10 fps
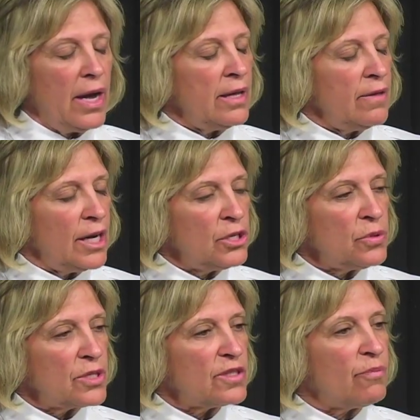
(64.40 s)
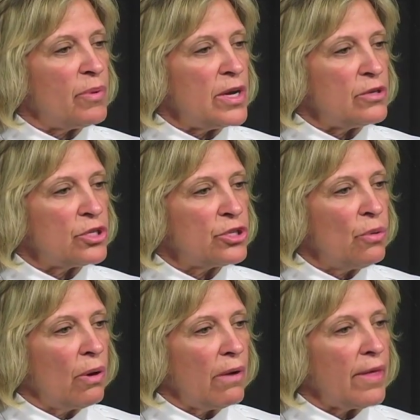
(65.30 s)
in the interest of being
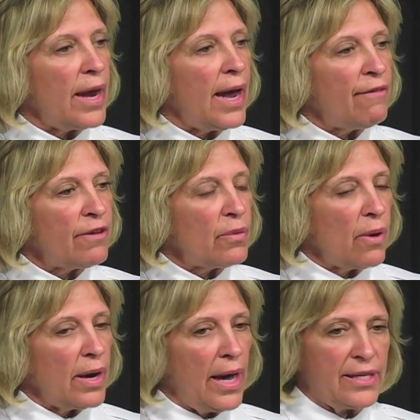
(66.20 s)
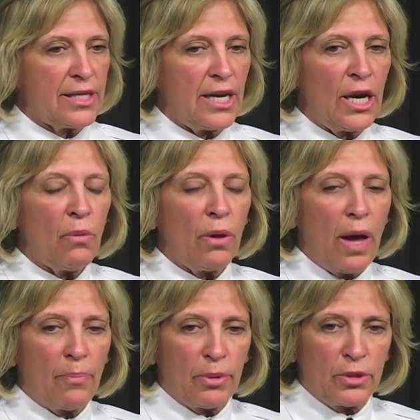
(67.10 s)
sure that everyone has an equal
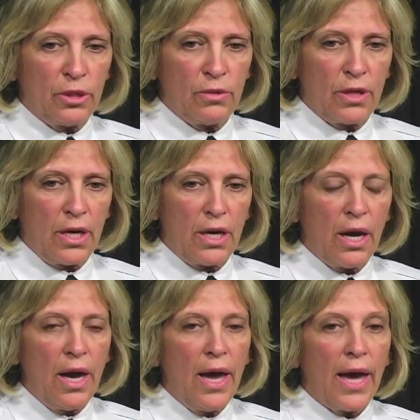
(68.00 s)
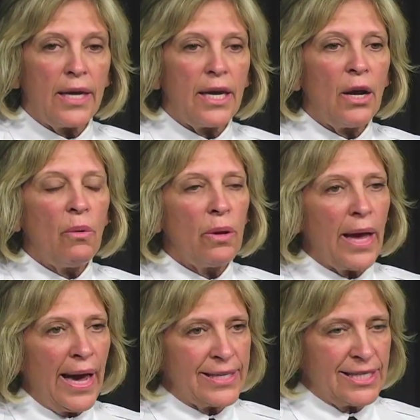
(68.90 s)
opportunity and equal
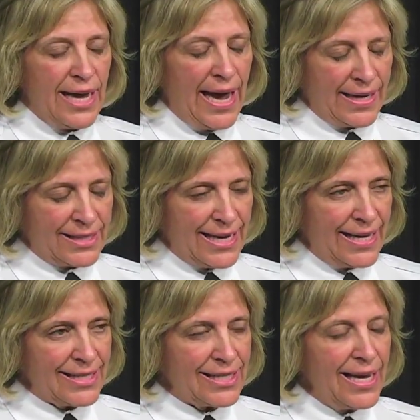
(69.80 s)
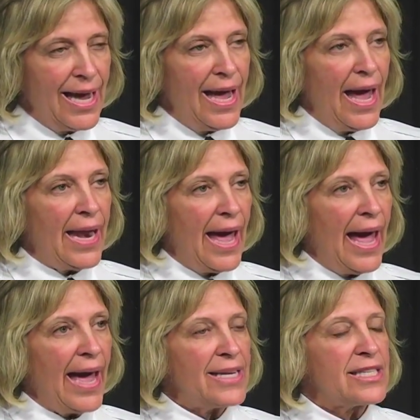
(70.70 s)
access and
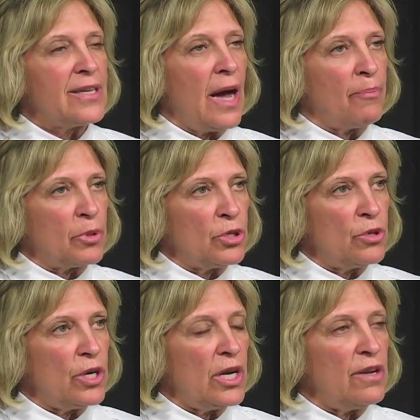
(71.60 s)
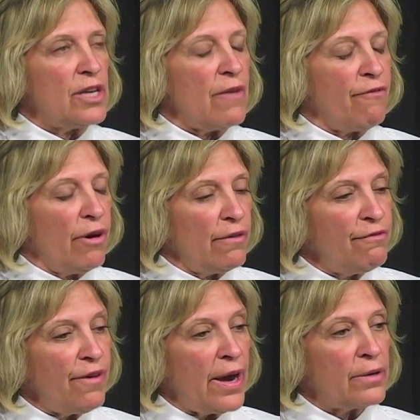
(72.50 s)
has the opportunity to, for a
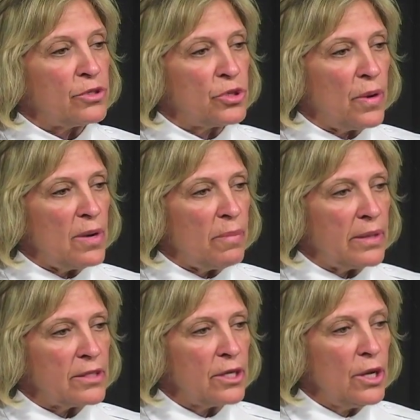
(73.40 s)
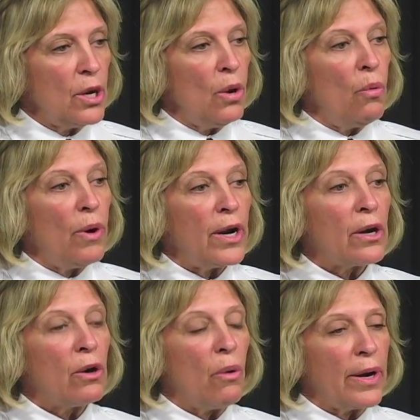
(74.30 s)
fair treatment, we
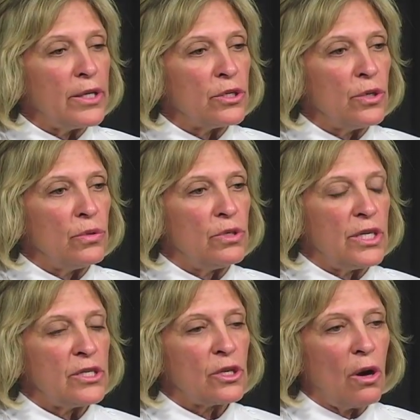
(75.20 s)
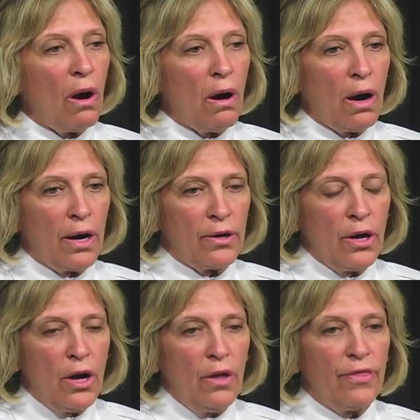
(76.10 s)
are going to discard
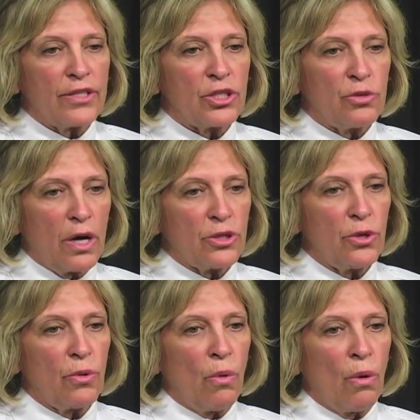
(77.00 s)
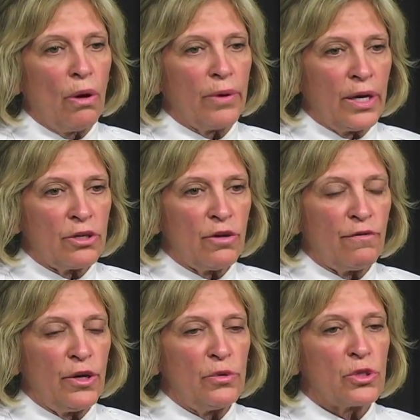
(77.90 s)
the structured oral
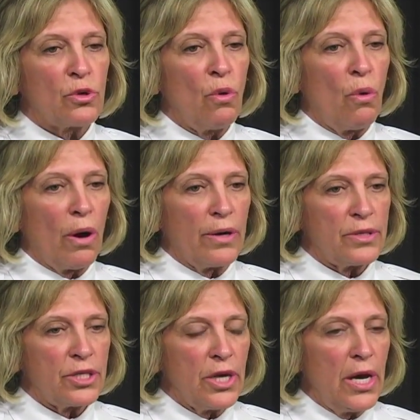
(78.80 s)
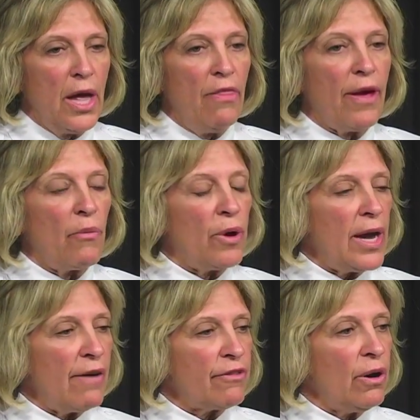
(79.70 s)
interview scores that
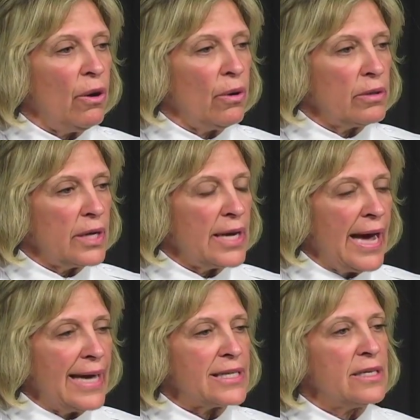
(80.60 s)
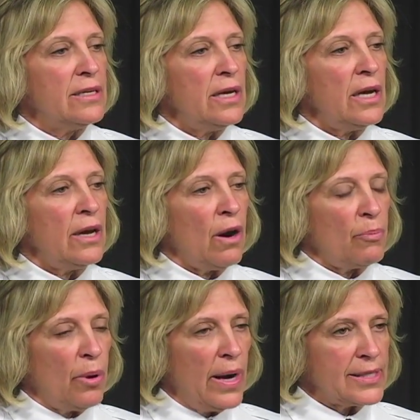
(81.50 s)
we have currently got in
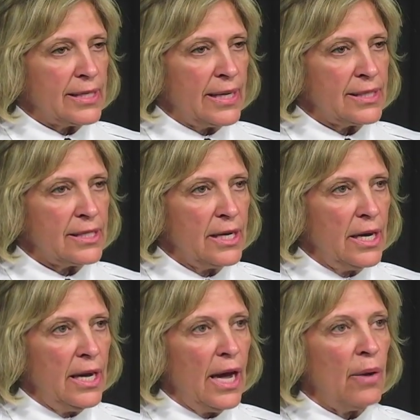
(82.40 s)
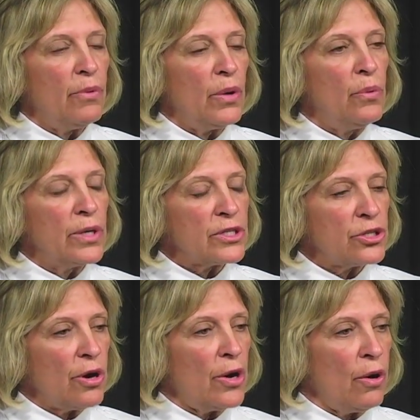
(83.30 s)
our process and we will
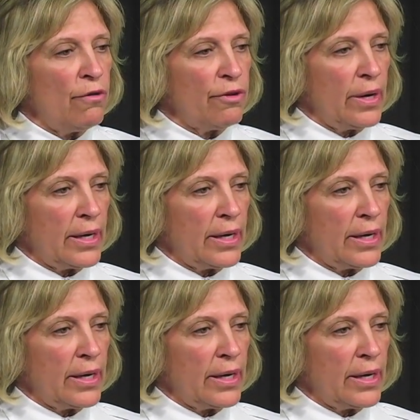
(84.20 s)
start over